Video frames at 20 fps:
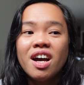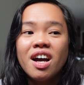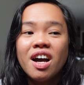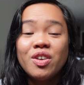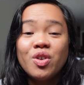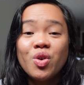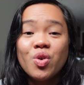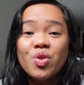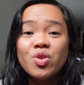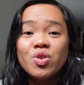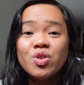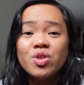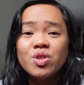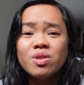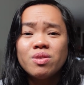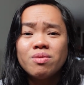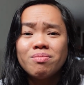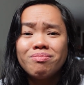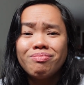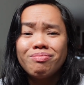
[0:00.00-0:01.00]
I know
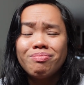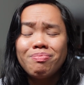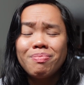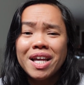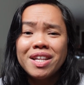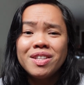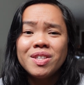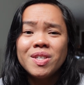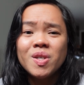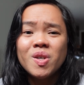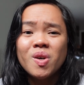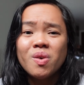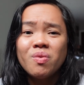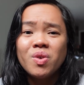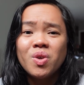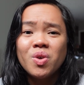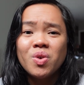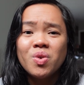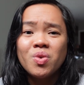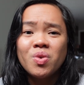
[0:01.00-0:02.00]
there's plenty
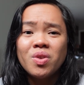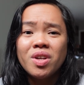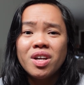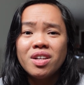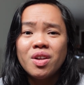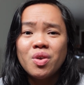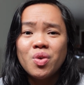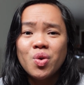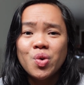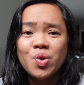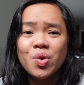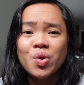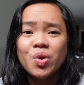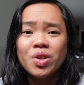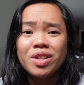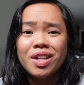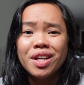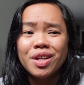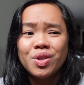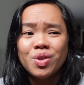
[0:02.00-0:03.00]
of you na
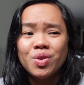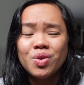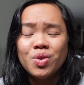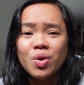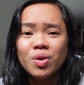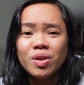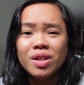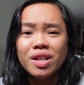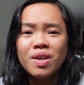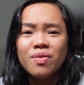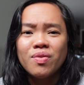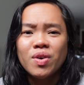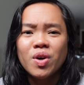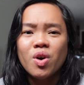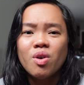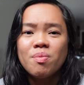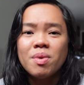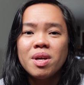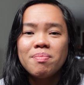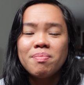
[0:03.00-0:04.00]
nanonood and you don't leave a
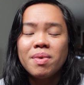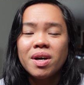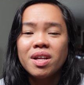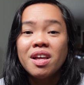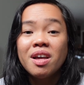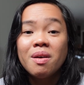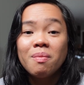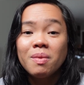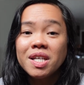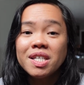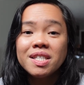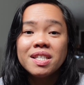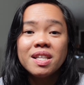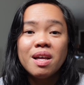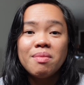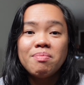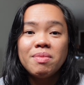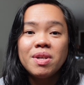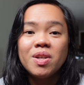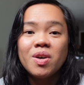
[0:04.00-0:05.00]
comment but please
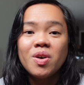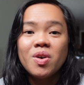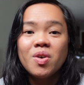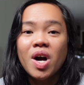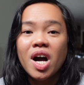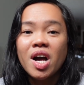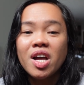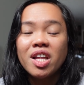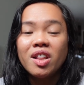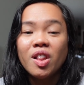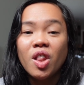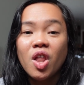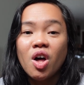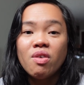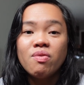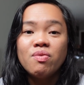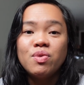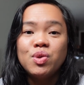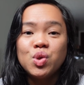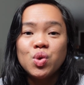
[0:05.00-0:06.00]
let me know I'd
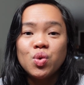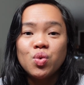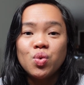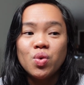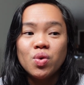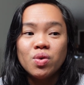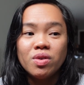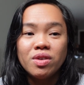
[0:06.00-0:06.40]
love to